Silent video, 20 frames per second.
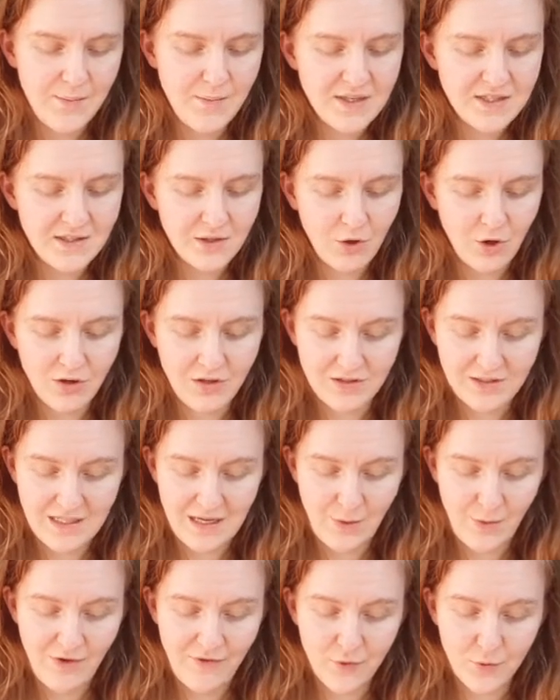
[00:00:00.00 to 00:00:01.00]
Mr. Collins,
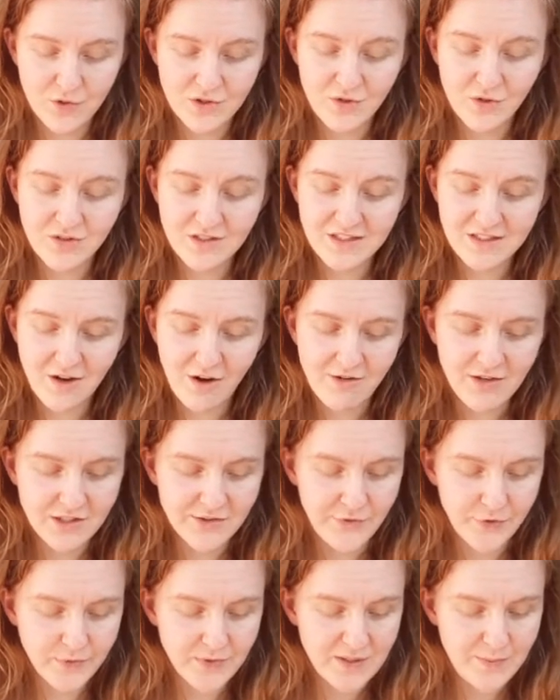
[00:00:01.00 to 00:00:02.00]
however, was not
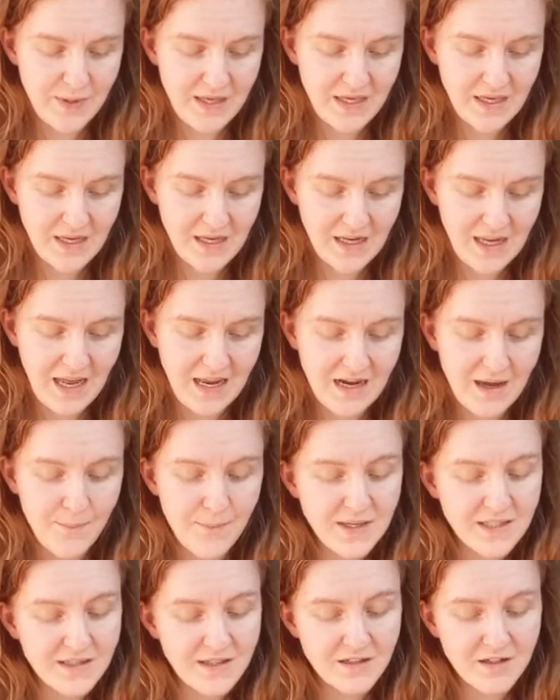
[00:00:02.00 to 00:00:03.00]
discouraged from speaking again,
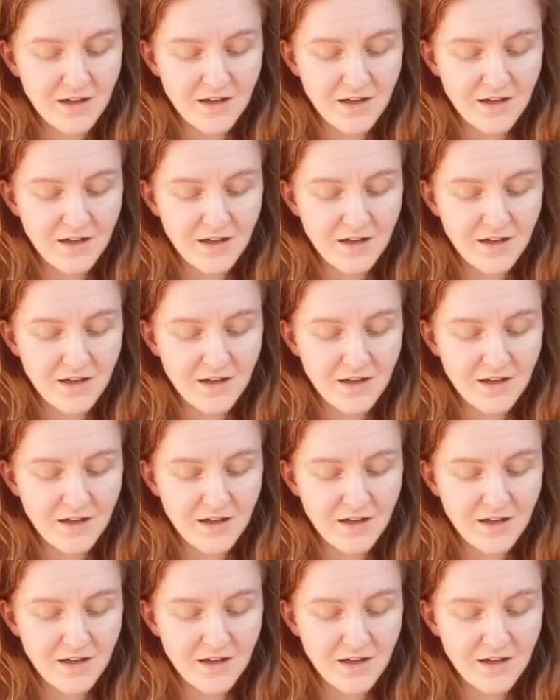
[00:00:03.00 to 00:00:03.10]
and Mr.